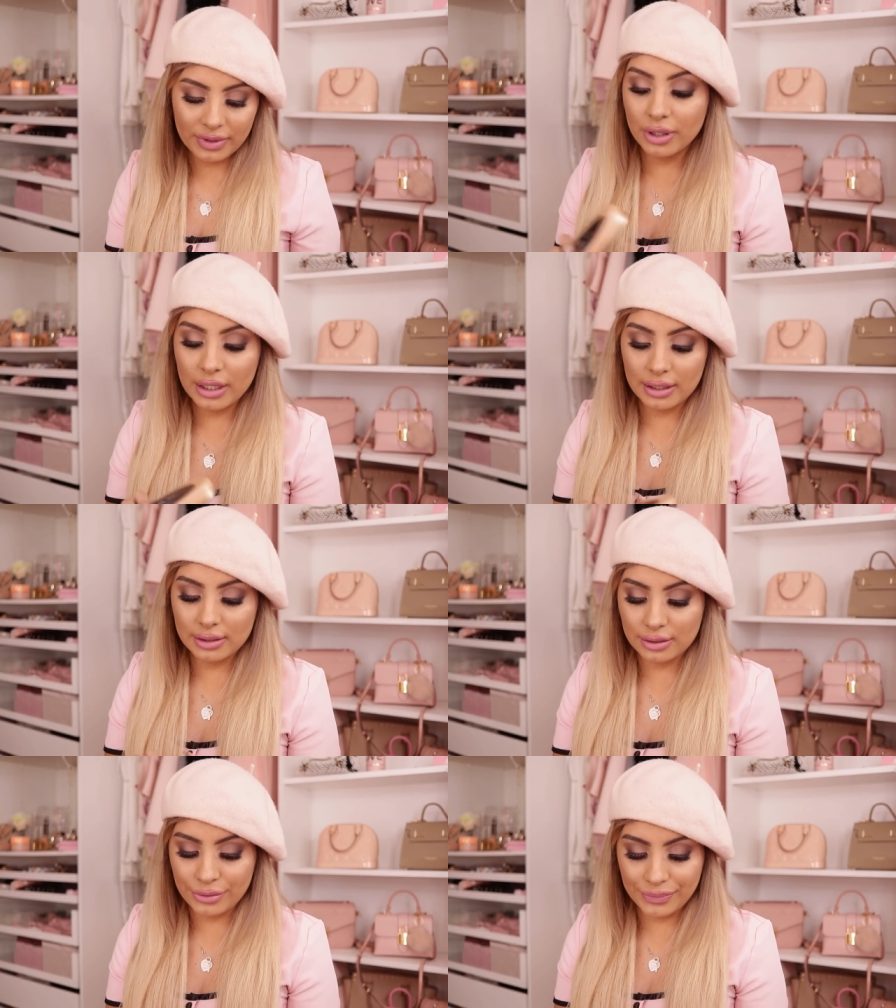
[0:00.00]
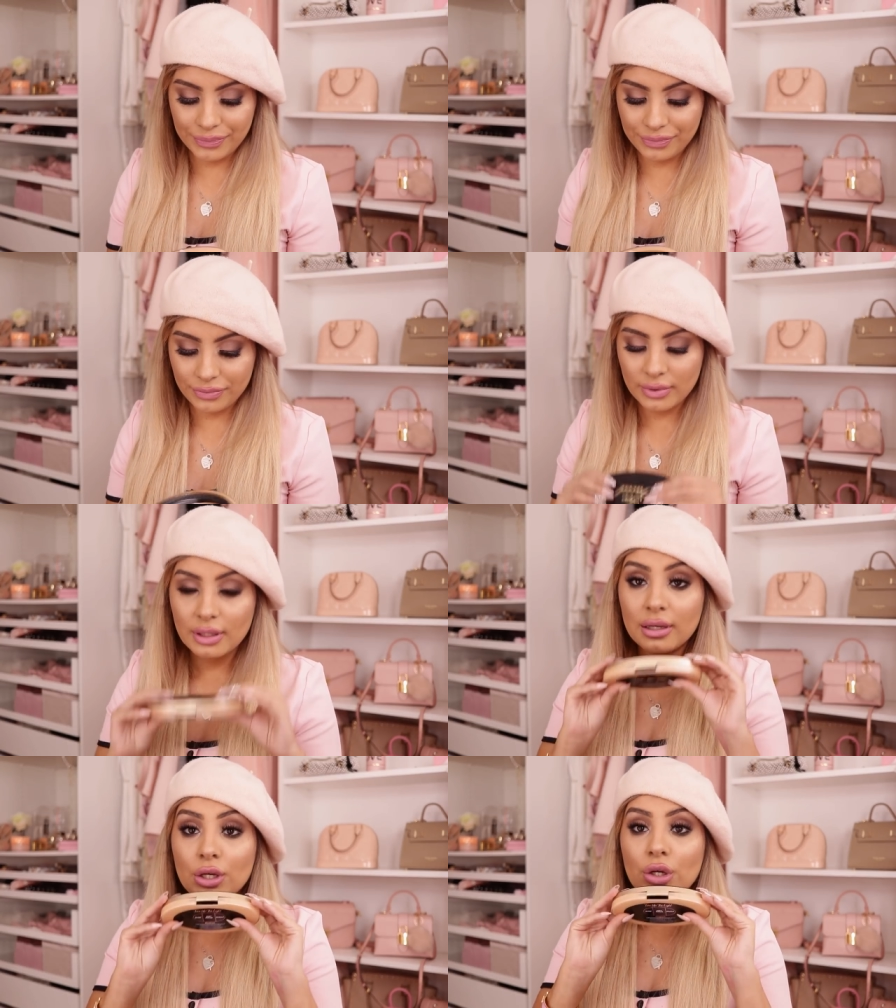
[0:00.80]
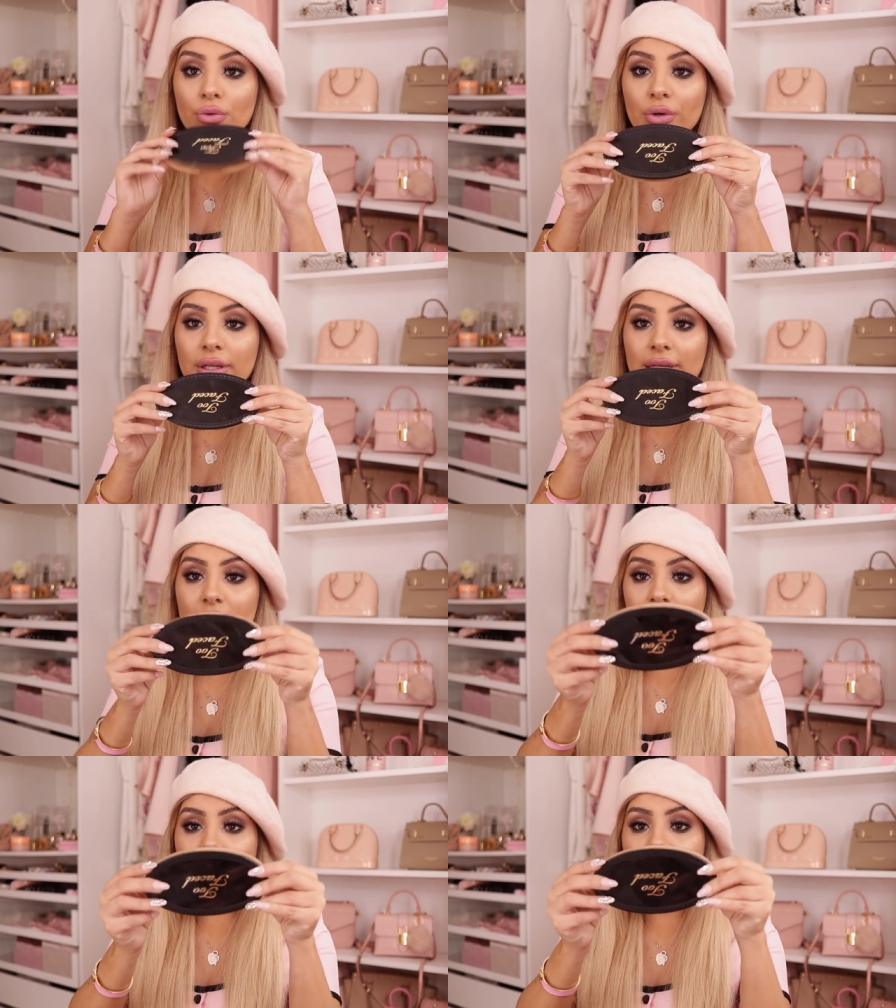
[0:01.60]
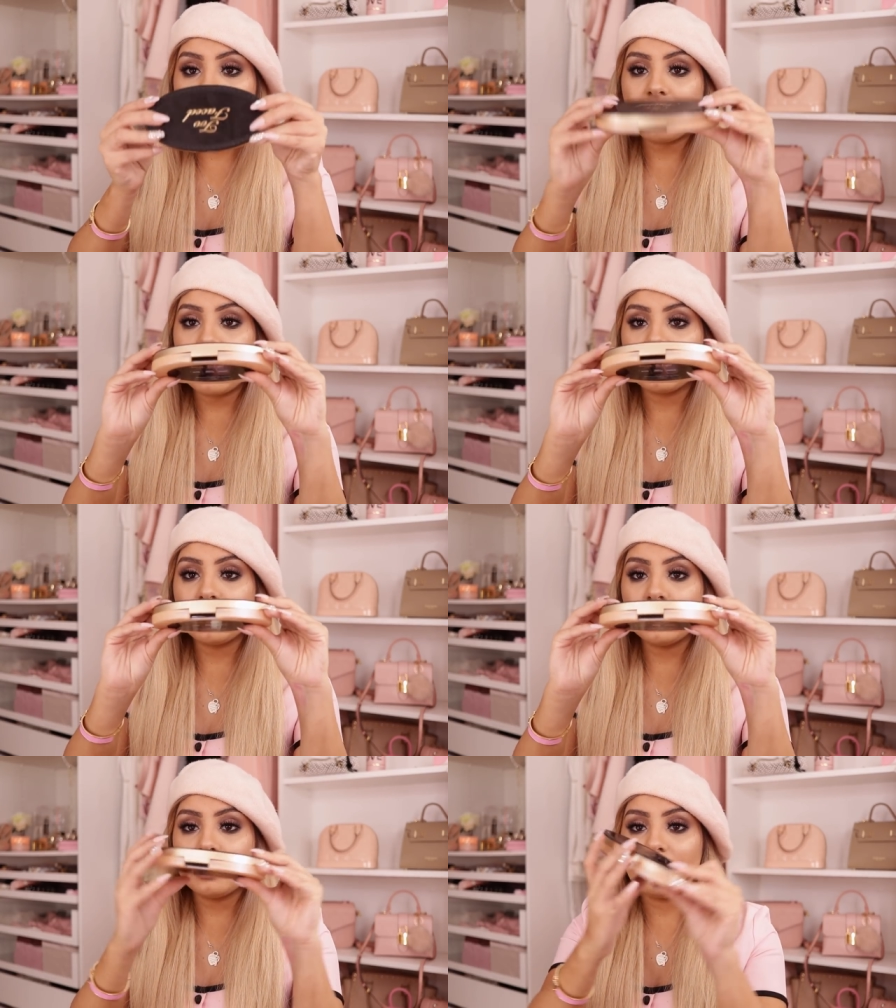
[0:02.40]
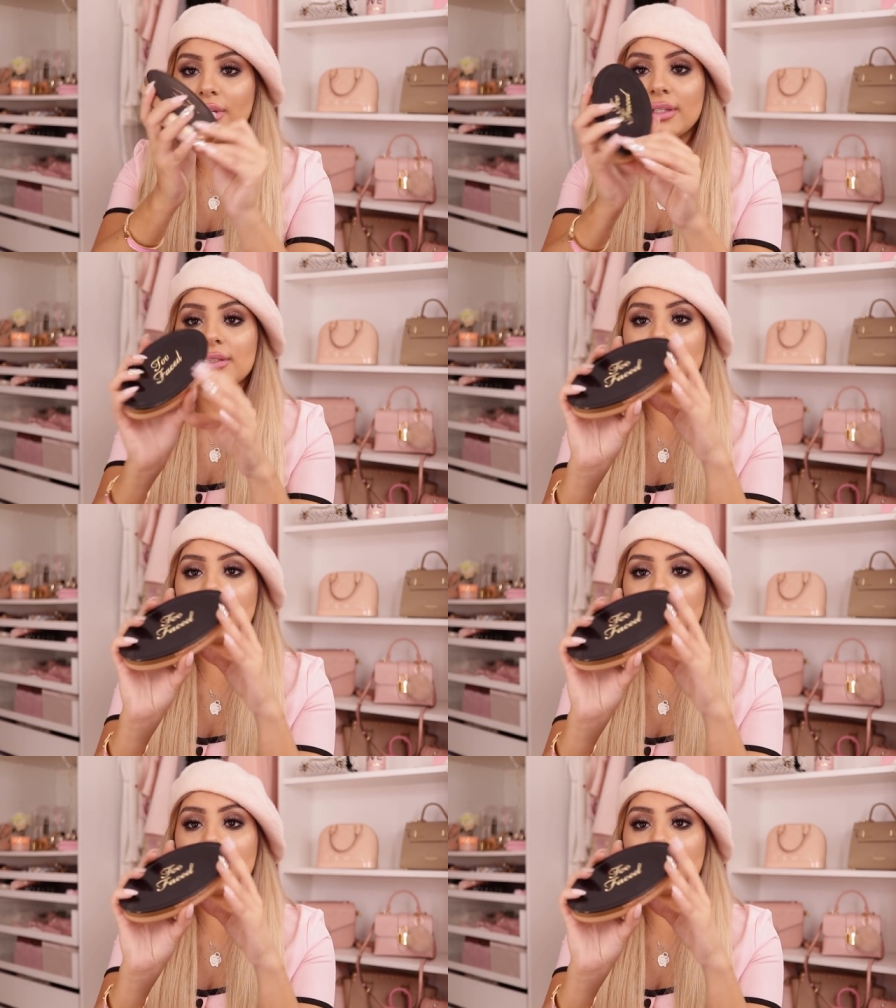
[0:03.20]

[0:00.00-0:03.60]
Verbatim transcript: Pretty, so Really love the packaging of this.